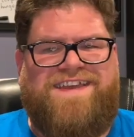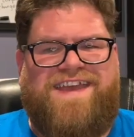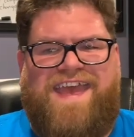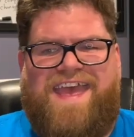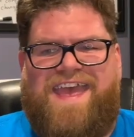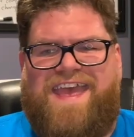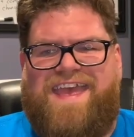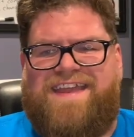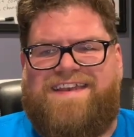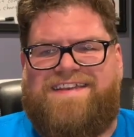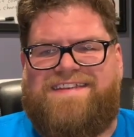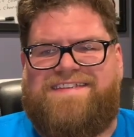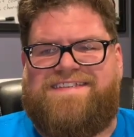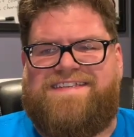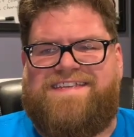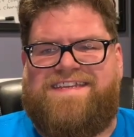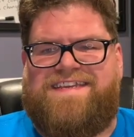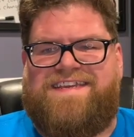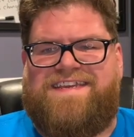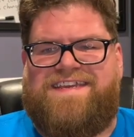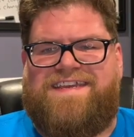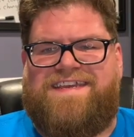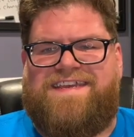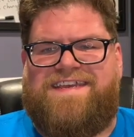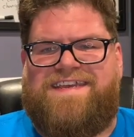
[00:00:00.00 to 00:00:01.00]
And
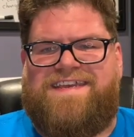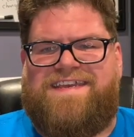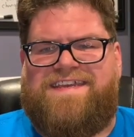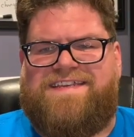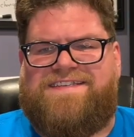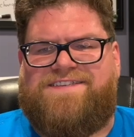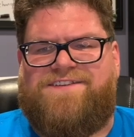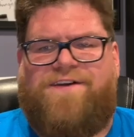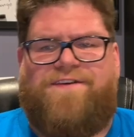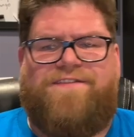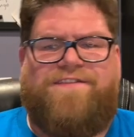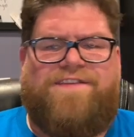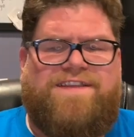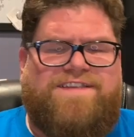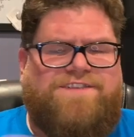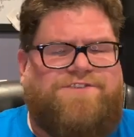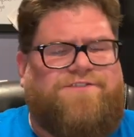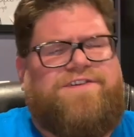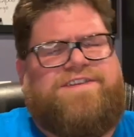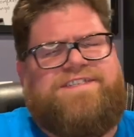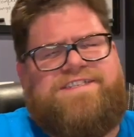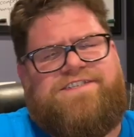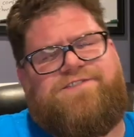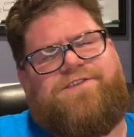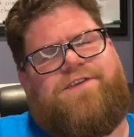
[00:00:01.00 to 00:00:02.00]
it's
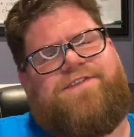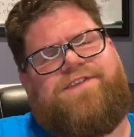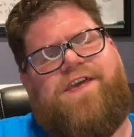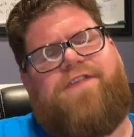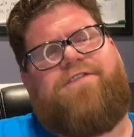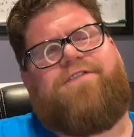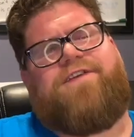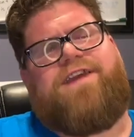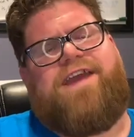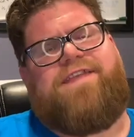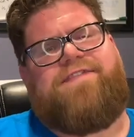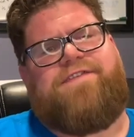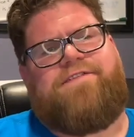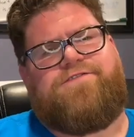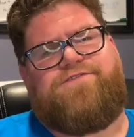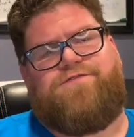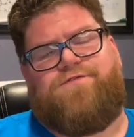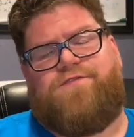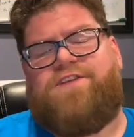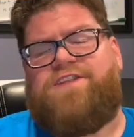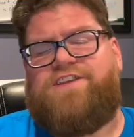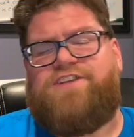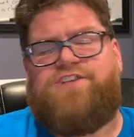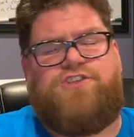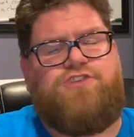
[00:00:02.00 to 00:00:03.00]
crazy because on the other hand, there's
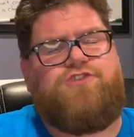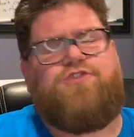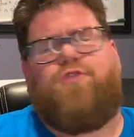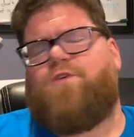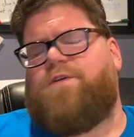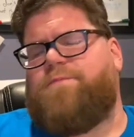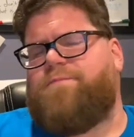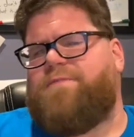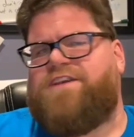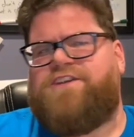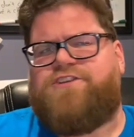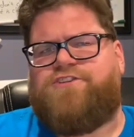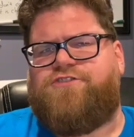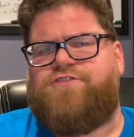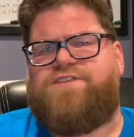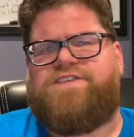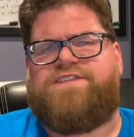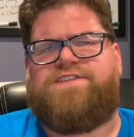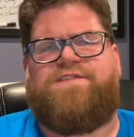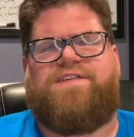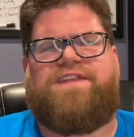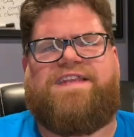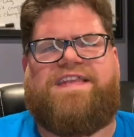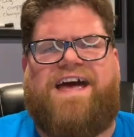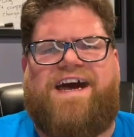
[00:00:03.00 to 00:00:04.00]
really short ministries
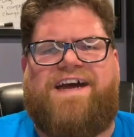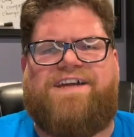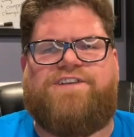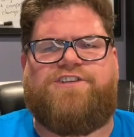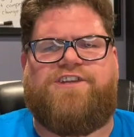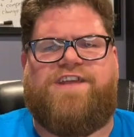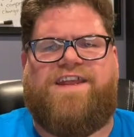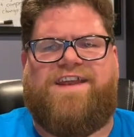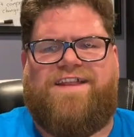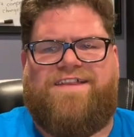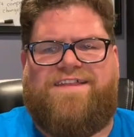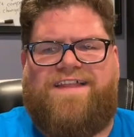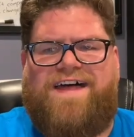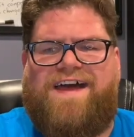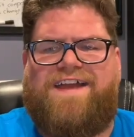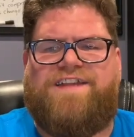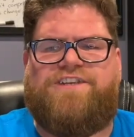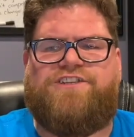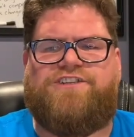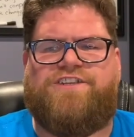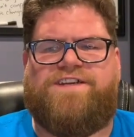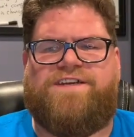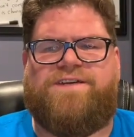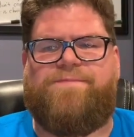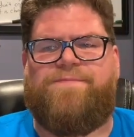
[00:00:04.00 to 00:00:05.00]
of Elijah and
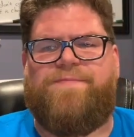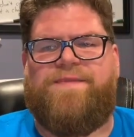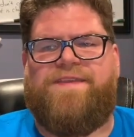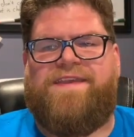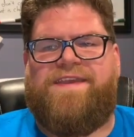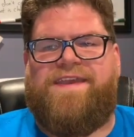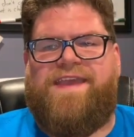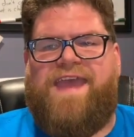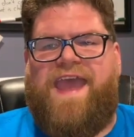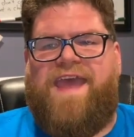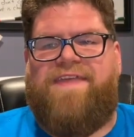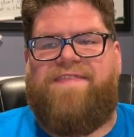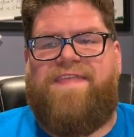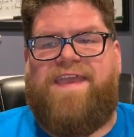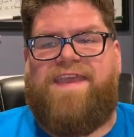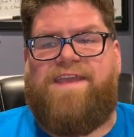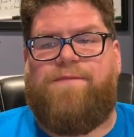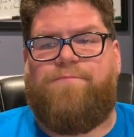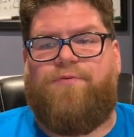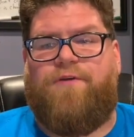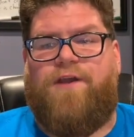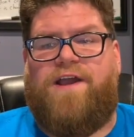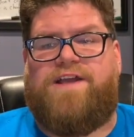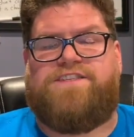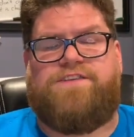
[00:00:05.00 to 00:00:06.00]
Elisha, and they
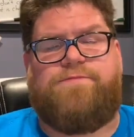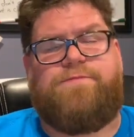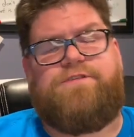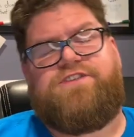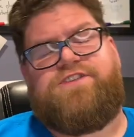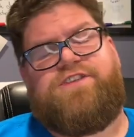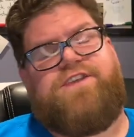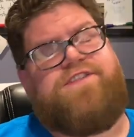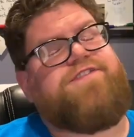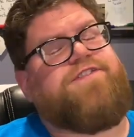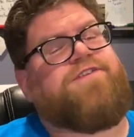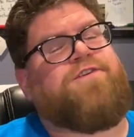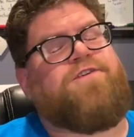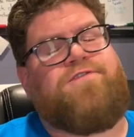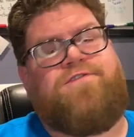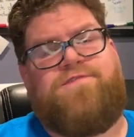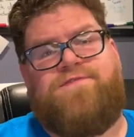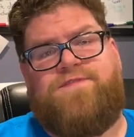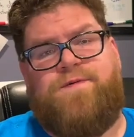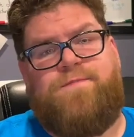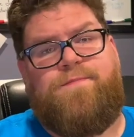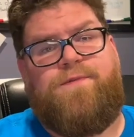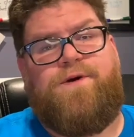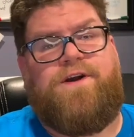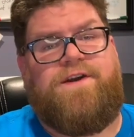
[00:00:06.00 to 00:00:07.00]
comprise almost a third of
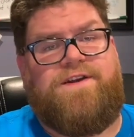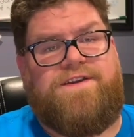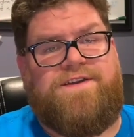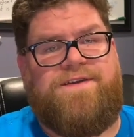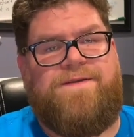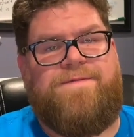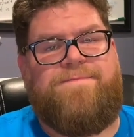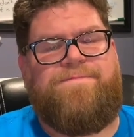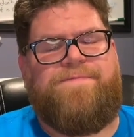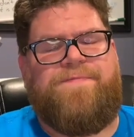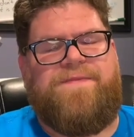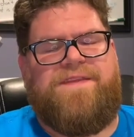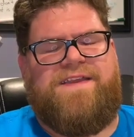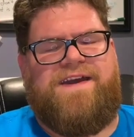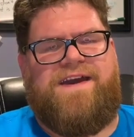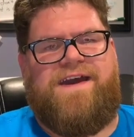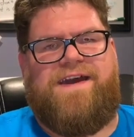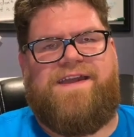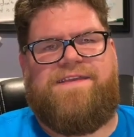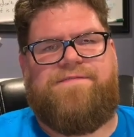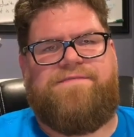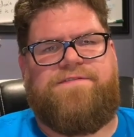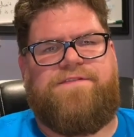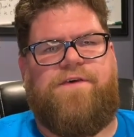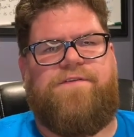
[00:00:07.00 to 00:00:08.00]
the book,
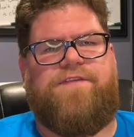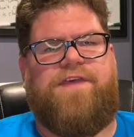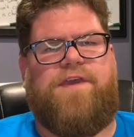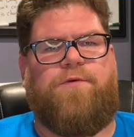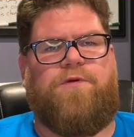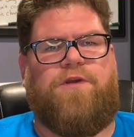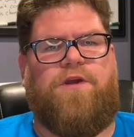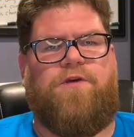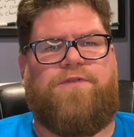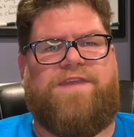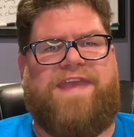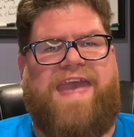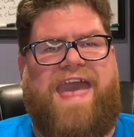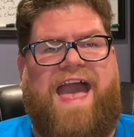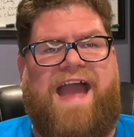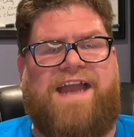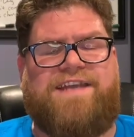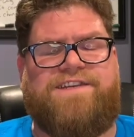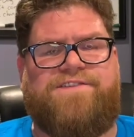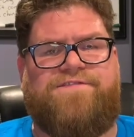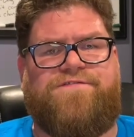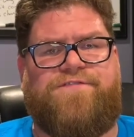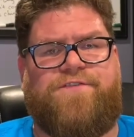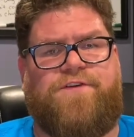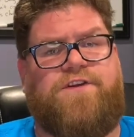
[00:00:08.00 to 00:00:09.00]
even though they were only
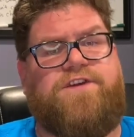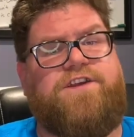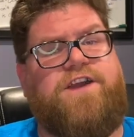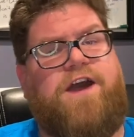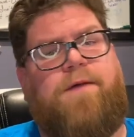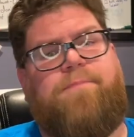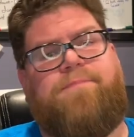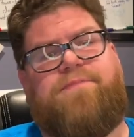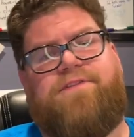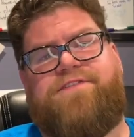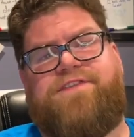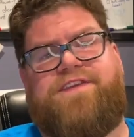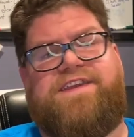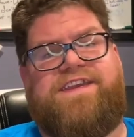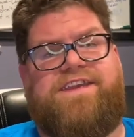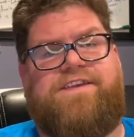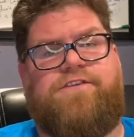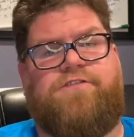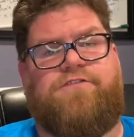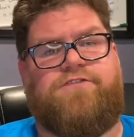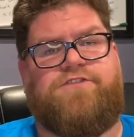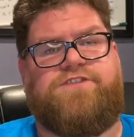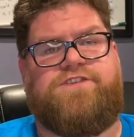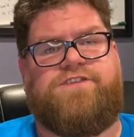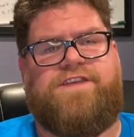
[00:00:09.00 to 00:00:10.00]
active for a couple of
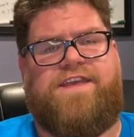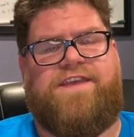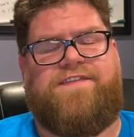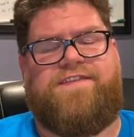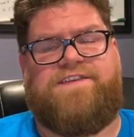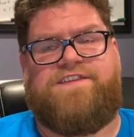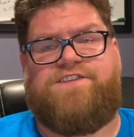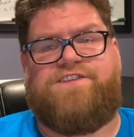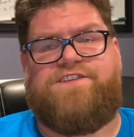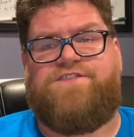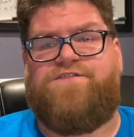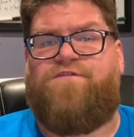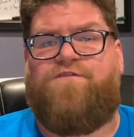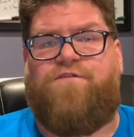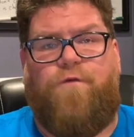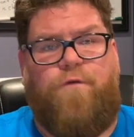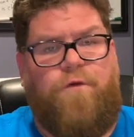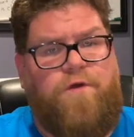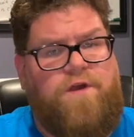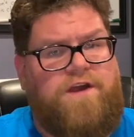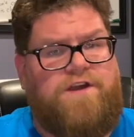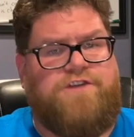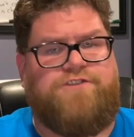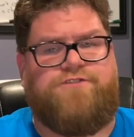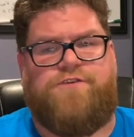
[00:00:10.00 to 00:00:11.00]
years in this
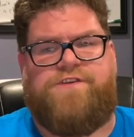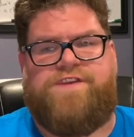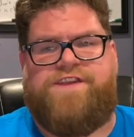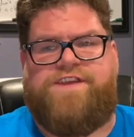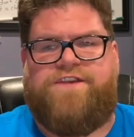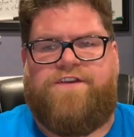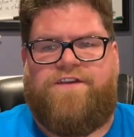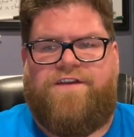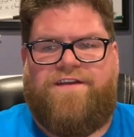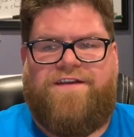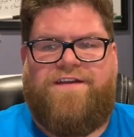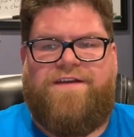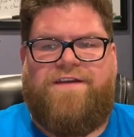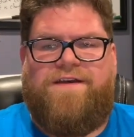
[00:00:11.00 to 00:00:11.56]
400-year